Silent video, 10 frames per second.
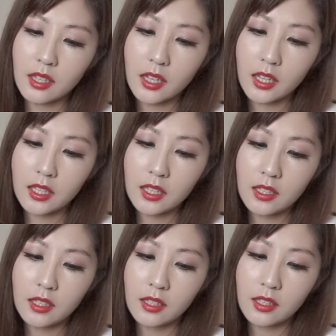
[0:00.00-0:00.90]

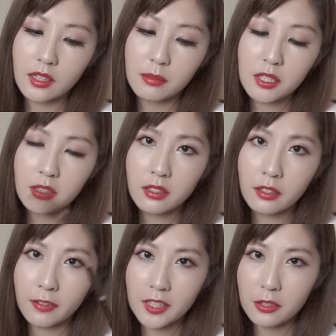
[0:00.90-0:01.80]
I'm still on
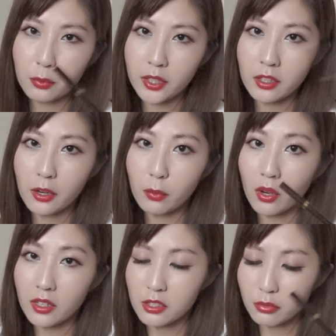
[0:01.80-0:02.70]
the fence on whether I
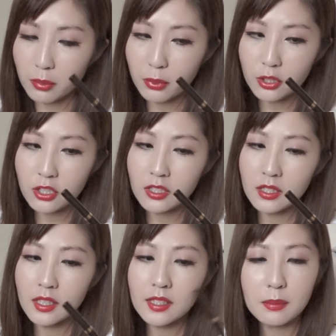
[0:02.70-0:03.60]
want to
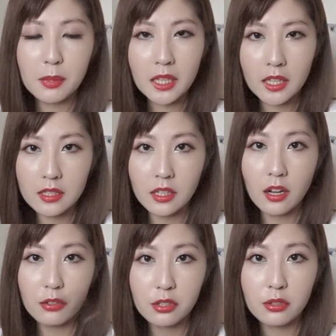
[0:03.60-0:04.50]
repurchase this, because I
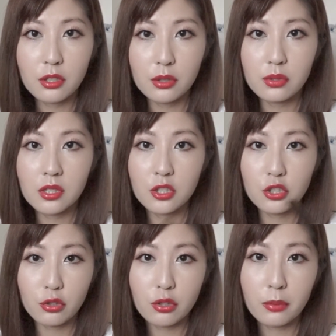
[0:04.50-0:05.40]
also use the
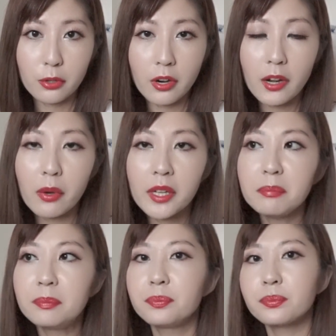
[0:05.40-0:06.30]
Shu
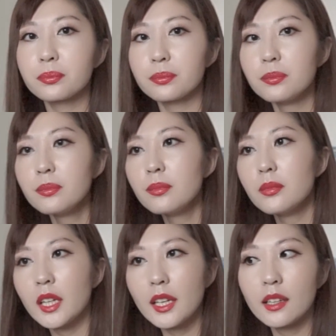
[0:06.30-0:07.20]
one,
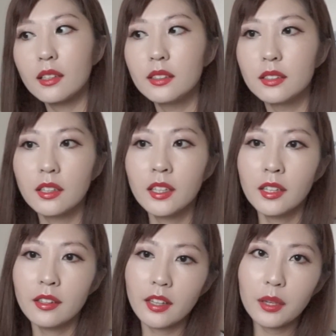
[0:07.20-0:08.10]
and
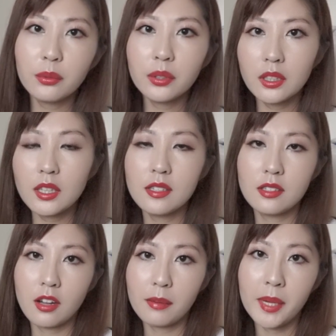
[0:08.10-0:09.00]
that one is
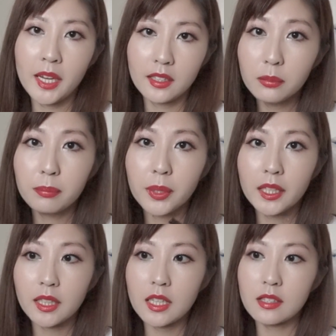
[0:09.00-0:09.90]
not bad,
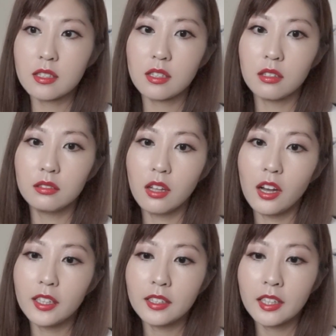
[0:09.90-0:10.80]
but it's a
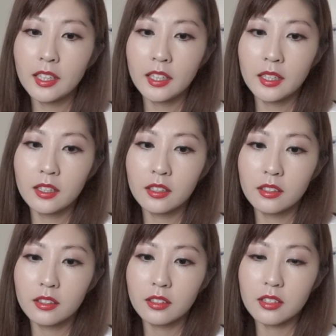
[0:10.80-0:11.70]
lot
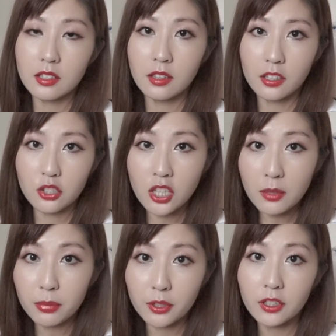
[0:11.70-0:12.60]

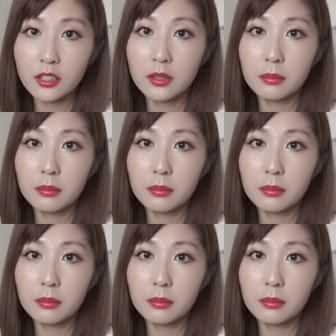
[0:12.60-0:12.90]
cheaper,